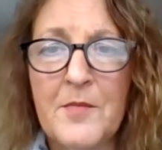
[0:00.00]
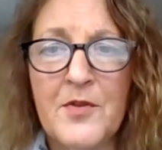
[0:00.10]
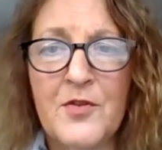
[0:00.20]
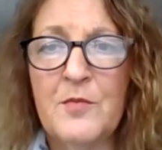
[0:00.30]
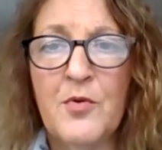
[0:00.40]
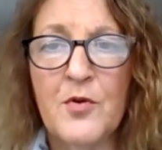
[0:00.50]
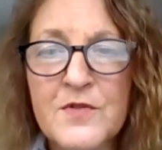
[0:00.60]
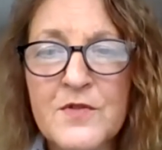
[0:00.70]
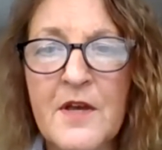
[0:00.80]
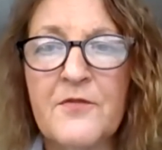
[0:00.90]
I mean, she pushed
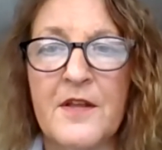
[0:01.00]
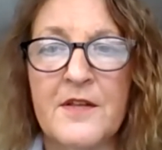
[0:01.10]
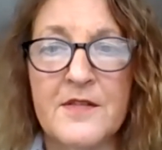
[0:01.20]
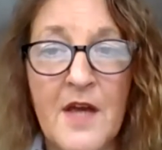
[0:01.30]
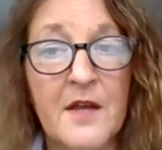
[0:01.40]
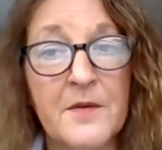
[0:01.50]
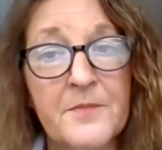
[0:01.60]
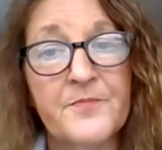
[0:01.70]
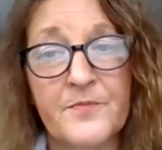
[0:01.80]
herself to get done